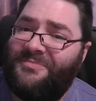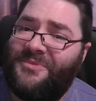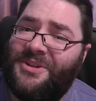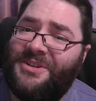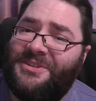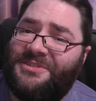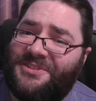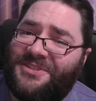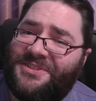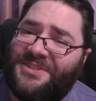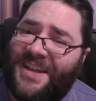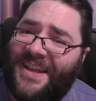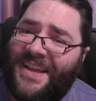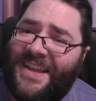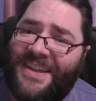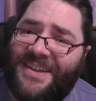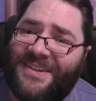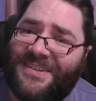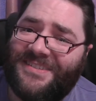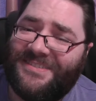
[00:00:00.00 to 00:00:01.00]
And
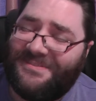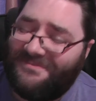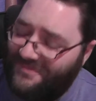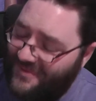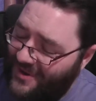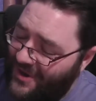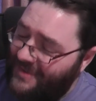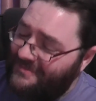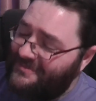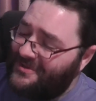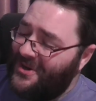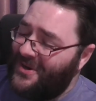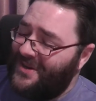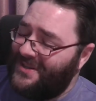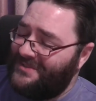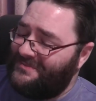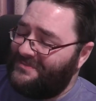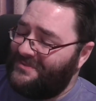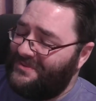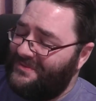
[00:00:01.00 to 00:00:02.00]
today, I'm going
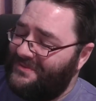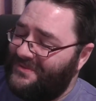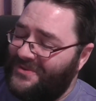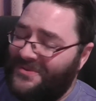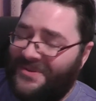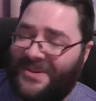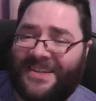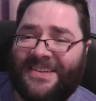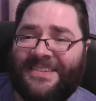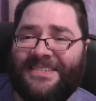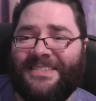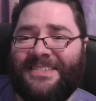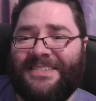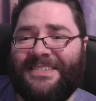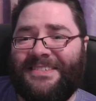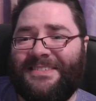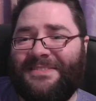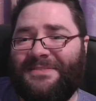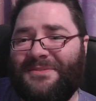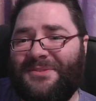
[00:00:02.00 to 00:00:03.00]
to be reviewing
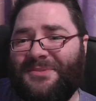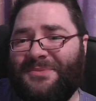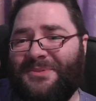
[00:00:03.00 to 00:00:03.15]
the